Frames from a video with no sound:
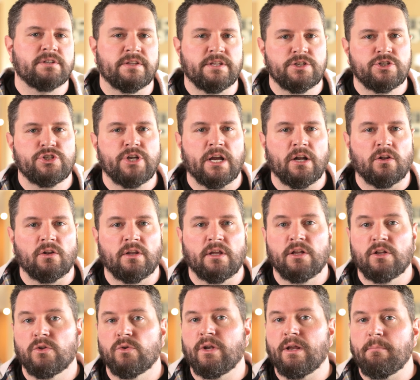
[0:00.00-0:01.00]
this channel,
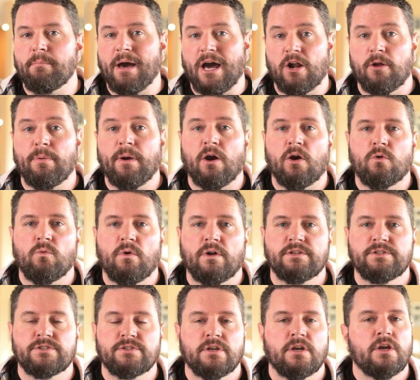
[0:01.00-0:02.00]
including battery-powered
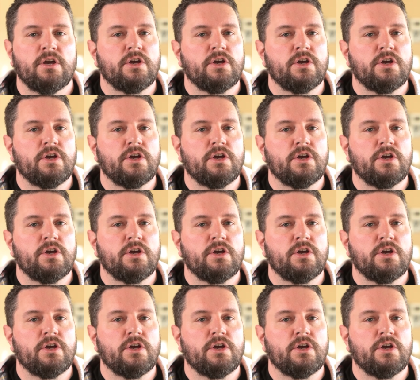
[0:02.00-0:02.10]
ones,